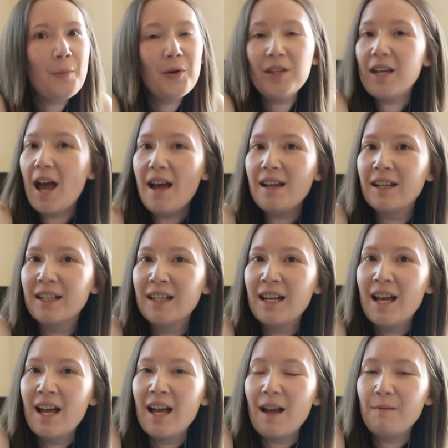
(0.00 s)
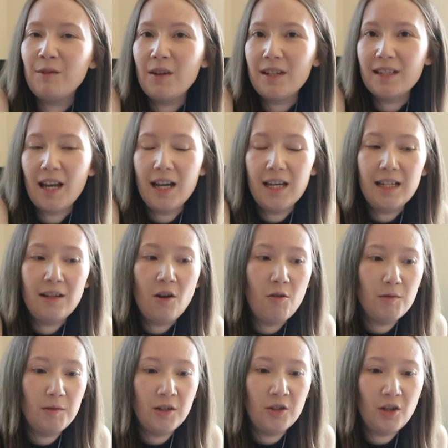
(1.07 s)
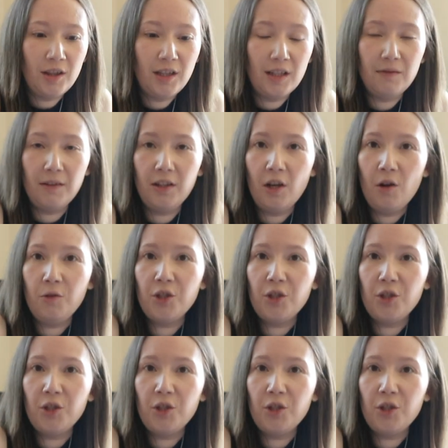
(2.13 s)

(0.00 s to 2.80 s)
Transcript: But yeah, I'm so excited. Hope you enjoyed this video.